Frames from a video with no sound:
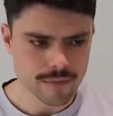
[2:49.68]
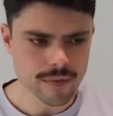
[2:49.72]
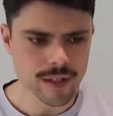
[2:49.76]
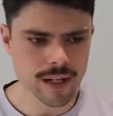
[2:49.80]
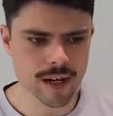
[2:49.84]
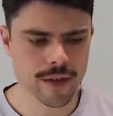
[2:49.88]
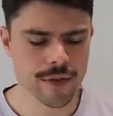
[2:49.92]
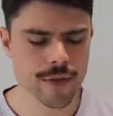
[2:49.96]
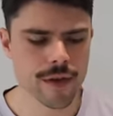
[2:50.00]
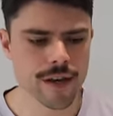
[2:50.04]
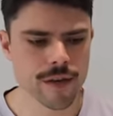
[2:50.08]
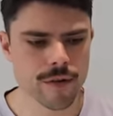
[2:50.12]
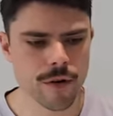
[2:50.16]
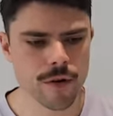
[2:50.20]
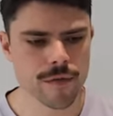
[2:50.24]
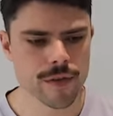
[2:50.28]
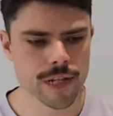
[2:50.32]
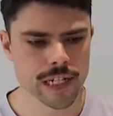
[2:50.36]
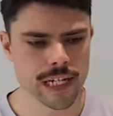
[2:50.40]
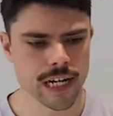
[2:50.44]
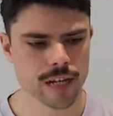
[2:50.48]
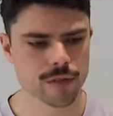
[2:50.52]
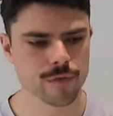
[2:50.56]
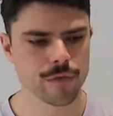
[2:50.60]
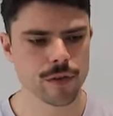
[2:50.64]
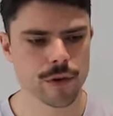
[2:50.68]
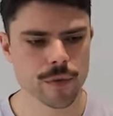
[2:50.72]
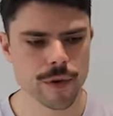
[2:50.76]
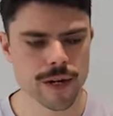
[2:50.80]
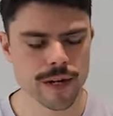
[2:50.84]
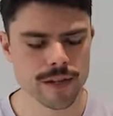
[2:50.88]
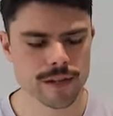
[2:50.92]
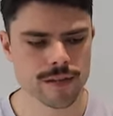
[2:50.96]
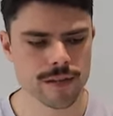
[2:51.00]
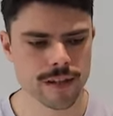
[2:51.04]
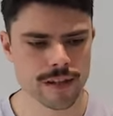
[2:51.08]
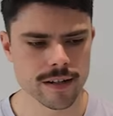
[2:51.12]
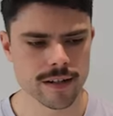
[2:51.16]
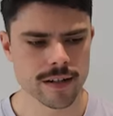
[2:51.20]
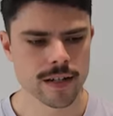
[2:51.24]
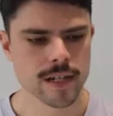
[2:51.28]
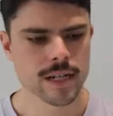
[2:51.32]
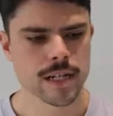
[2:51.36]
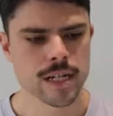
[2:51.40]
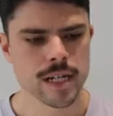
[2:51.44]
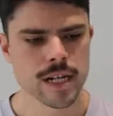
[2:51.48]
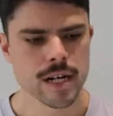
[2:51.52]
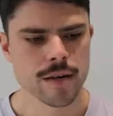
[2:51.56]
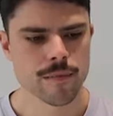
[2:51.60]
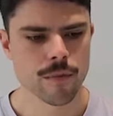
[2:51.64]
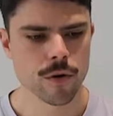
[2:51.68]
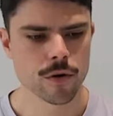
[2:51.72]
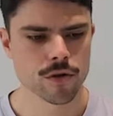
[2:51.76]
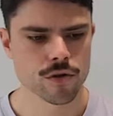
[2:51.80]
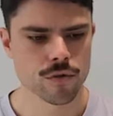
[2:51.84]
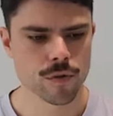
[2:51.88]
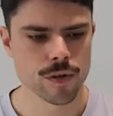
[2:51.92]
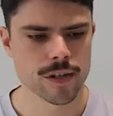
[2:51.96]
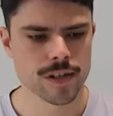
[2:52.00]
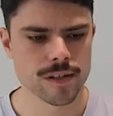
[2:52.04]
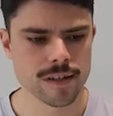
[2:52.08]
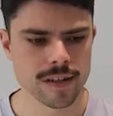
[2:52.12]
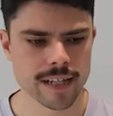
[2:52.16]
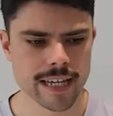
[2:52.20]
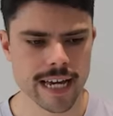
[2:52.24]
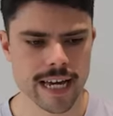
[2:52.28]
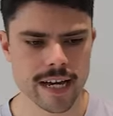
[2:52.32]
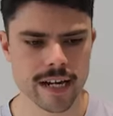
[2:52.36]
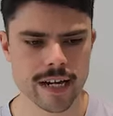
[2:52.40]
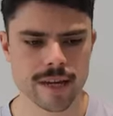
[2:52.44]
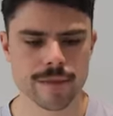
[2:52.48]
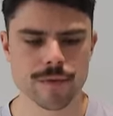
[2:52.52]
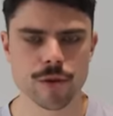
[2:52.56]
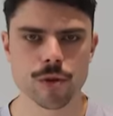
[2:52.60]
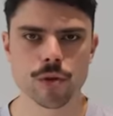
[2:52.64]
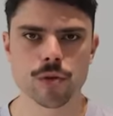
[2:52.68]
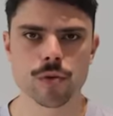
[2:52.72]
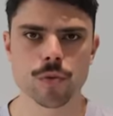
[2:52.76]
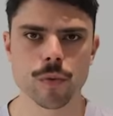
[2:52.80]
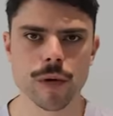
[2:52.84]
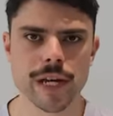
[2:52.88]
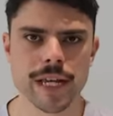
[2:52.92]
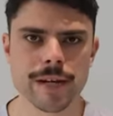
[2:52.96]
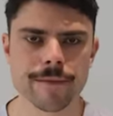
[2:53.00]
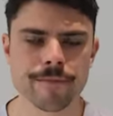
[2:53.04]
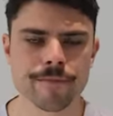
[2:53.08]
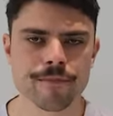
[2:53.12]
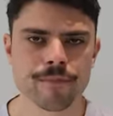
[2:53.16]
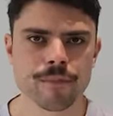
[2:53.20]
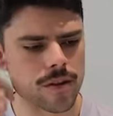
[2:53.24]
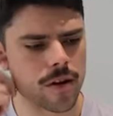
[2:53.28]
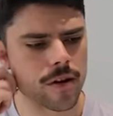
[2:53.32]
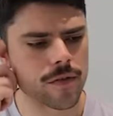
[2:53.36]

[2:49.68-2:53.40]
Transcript: I think, over the last few weeks, and most recently had a good win